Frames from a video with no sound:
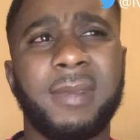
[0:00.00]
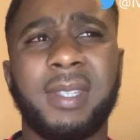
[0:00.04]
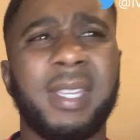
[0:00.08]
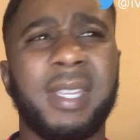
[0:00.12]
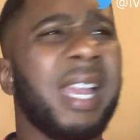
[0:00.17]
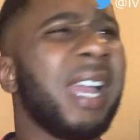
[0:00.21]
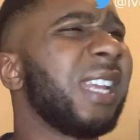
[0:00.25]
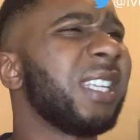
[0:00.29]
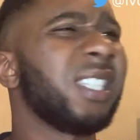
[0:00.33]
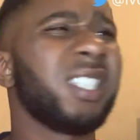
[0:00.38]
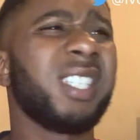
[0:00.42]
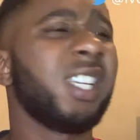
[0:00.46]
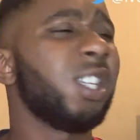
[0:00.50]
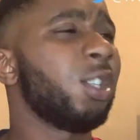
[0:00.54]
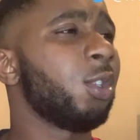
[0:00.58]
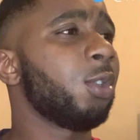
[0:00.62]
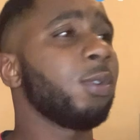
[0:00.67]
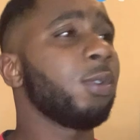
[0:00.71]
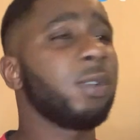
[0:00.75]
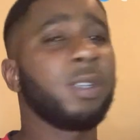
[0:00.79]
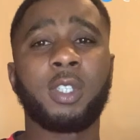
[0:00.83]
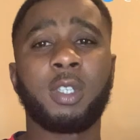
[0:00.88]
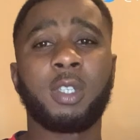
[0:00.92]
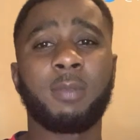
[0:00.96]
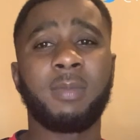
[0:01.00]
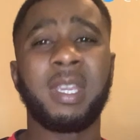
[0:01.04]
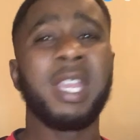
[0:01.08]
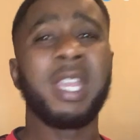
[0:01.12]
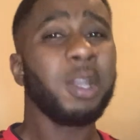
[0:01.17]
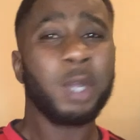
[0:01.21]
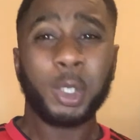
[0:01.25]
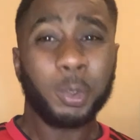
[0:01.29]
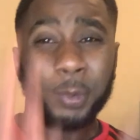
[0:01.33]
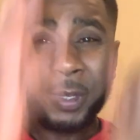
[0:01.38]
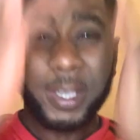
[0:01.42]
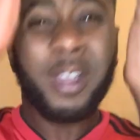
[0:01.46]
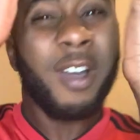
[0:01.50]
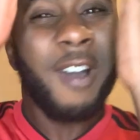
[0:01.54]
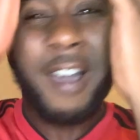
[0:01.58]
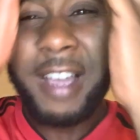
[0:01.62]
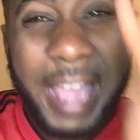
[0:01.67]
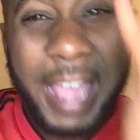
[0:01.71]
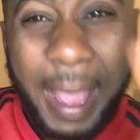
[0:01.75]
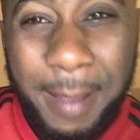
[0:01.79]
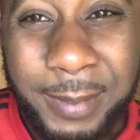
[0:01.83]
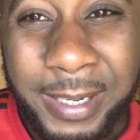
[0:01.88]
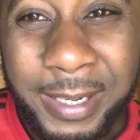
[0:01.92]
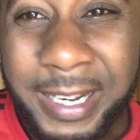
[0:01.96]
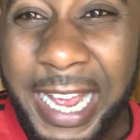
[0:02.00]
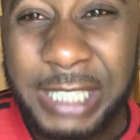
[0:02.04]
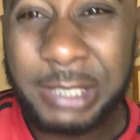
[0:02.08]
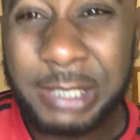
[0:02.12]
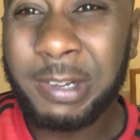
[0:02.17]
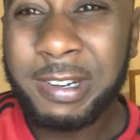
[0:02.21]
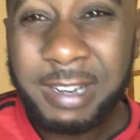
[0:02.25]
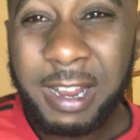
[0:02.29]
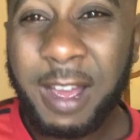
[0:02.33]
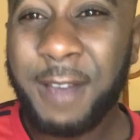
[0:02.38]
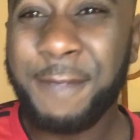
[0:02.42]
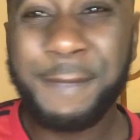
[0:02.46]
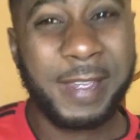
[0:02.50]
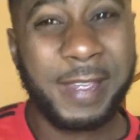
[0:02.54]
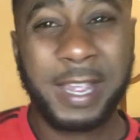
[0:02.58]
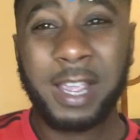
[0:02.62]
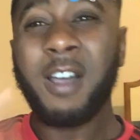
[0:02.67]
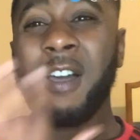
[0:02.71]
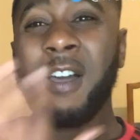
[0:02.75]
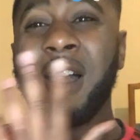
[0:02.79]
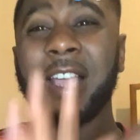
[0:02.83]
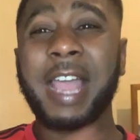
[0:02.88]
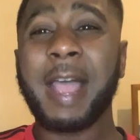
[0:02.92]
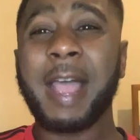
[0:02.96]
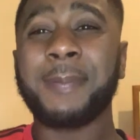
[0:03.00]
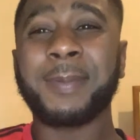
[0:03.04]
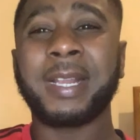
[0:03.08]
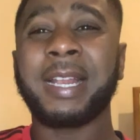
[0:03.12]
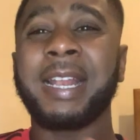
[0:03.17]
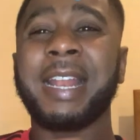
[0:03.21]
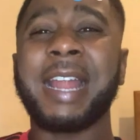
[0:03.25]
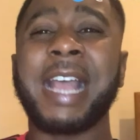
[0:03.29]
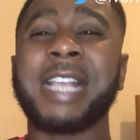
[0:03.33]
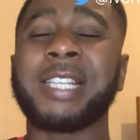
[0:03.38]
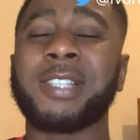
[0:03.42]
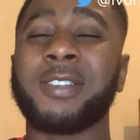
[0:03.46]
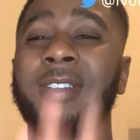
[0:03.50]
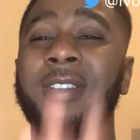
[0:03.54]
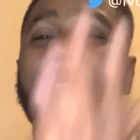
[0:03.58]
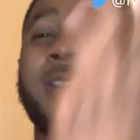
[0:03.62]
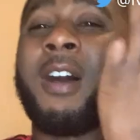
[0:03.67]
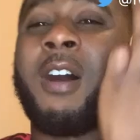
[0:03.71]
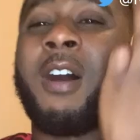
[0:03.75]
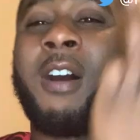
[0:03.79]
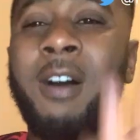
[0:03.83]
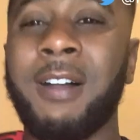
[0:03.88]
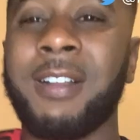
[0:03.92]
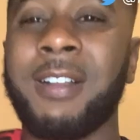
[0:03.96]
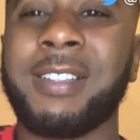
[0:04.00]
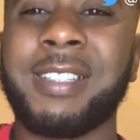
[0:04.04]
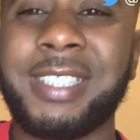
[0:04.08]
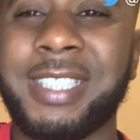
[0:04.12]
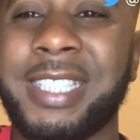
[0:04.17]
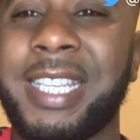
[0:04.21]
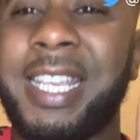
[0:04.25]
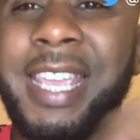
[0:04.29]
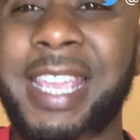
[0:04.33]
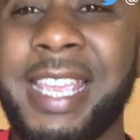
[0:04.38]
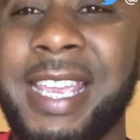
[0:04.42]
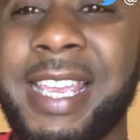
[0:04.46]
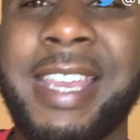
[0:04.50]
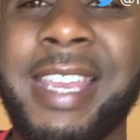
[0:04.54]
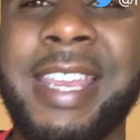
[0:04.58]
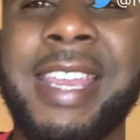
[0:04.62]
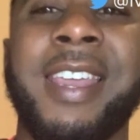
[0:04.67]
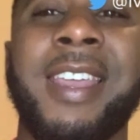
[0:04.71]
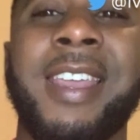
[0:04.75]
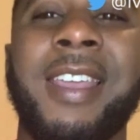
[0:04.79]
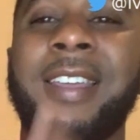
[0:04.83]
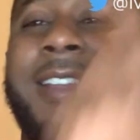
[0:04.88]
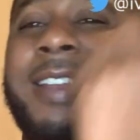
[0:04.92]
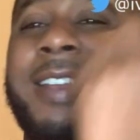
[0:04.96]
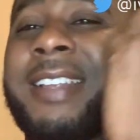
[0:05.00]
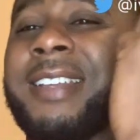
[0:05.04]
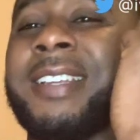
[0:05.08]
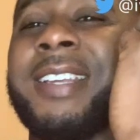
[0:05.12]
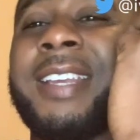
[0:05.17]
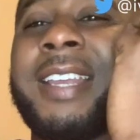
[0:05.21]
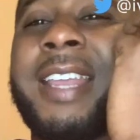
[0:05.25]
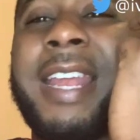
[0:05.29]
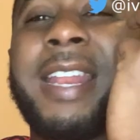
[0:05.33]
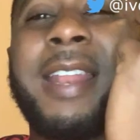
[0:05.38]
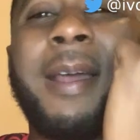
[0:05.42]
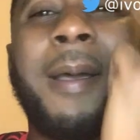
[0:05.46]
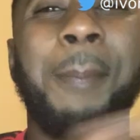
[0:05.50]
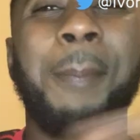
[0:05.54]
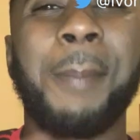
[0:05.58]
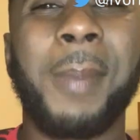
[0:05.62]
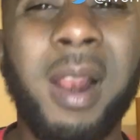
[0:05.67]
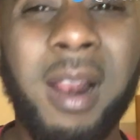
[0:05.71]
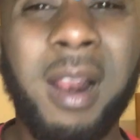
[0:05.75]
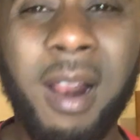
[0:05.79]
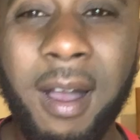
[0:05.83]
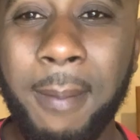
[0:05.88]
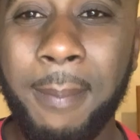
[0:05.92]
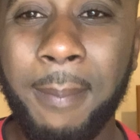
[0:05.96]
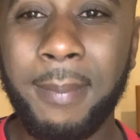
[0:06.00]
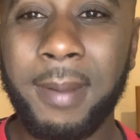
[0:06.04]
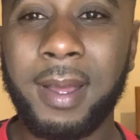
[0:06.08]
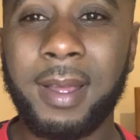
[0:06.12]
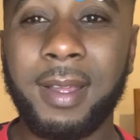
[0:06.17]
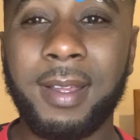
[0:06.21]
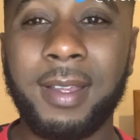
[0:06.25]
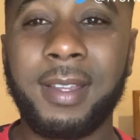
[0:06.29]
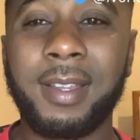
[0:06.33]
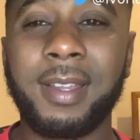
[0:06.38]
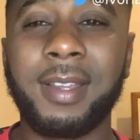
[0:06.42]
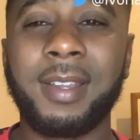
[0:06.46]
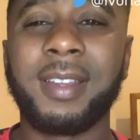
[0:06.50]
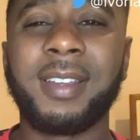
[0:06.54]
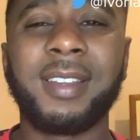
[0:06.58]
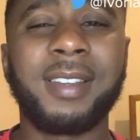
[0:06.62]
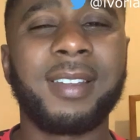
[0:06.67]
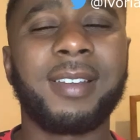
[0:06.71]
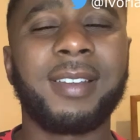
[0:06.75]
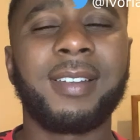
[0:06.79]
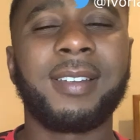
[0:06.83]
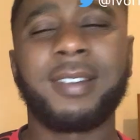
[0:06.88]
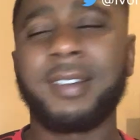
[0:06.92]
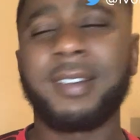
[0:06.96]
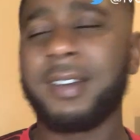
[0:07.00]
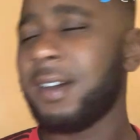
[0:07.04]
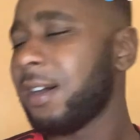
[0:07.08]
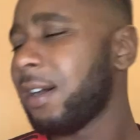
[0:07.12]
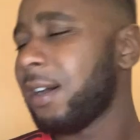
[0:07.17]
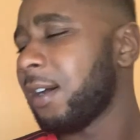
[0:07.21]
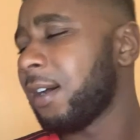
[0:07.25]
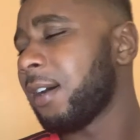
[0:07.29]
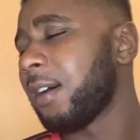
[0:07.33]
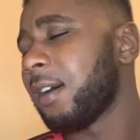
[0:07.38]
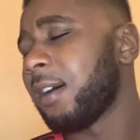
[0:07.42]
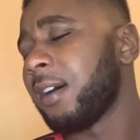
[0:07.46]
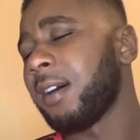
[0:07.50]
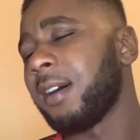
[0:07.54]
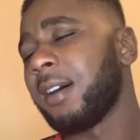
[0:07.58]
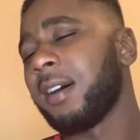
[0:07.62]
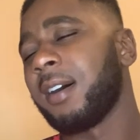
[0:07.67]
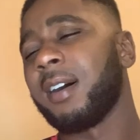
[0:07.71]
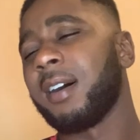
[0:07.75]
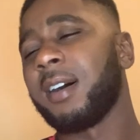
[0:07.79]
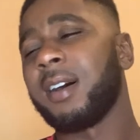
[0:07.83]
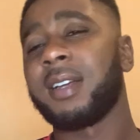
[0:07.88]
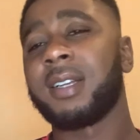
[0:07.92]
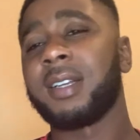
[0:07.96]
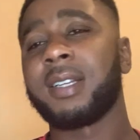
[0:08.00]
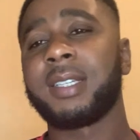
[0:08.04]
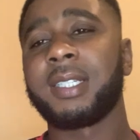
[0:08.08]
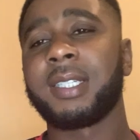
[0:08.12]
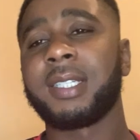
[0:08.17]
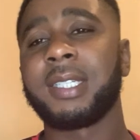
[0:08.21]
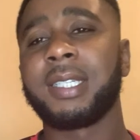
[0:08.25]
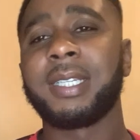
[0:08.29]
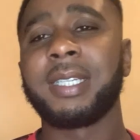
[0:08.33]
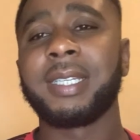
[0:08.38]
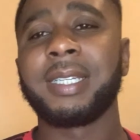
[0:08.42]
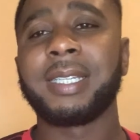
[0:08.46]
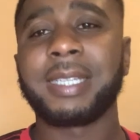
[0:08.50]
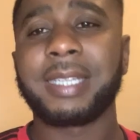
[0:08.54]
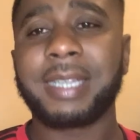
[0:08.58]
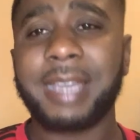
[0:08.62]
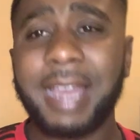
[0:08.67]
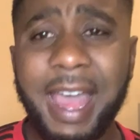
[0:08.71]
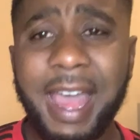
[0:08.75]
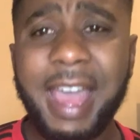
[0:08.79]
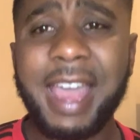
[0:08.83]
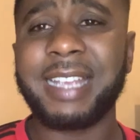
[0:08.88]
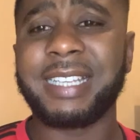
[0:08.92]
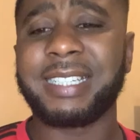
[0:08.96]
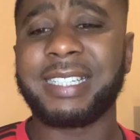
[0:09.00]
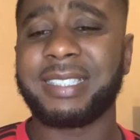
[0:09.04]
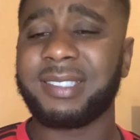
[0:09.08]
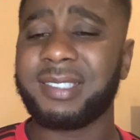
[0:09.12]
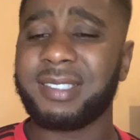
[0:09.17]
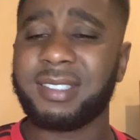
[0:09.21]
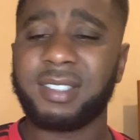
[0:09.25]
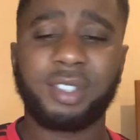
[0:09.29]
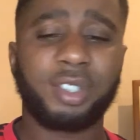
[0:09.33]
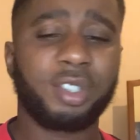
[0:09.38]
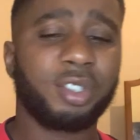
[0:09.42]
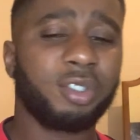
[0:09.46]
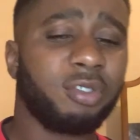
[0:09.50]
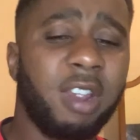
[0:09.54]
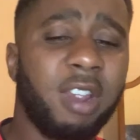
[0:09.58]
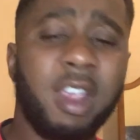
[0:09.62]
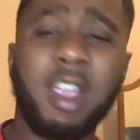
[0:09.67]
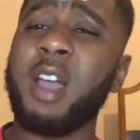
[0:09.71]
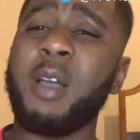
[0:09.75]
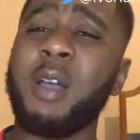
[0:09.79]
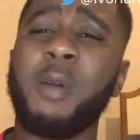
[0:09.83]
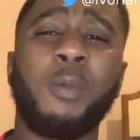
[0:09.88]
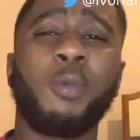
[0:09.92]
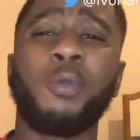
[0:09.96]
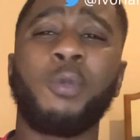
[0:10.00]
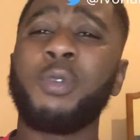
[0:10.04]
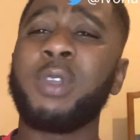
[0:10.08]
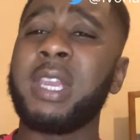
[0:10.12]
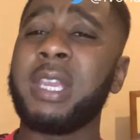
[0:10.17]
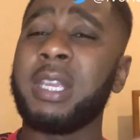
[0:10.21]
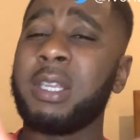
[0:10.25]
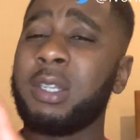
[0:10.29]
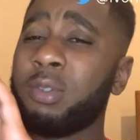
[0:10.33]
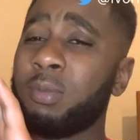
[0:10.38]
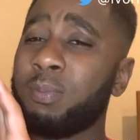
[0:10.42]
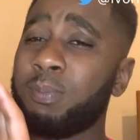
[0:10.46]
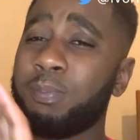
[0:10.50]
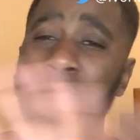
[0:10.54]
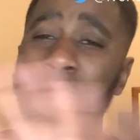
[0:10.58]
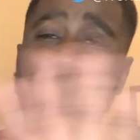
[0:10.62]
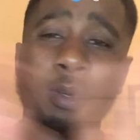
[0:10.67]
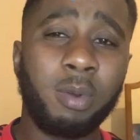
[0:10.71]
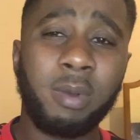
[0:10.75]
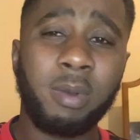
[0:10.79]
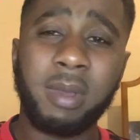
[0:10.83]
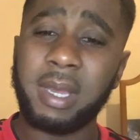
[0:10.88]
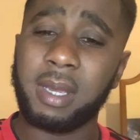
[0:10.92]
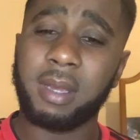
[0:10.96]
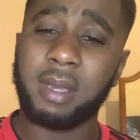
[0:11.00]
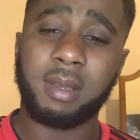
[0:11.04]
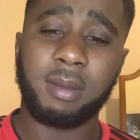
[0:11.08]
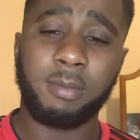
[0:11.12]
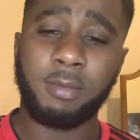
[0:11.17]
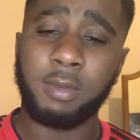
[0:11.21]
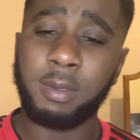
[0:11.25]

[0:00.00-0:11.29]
nah, she ain't talking to me. Because we can't capitalise on nothing. Can't capitalise on a hot thing in a club. Ah, guys, straight up, we blew it.